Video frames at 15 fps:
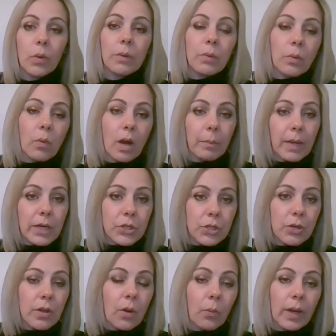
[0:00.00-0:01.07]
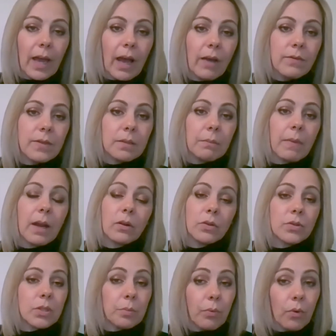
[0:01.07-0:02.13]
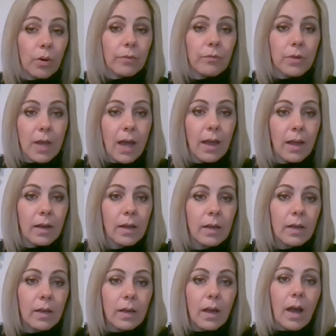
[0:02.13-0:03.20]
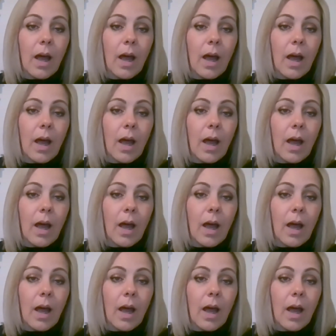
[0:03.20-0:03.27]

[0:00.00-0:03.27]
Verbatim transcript: we would want to make sure that we have some medical support for that, mm-hmm.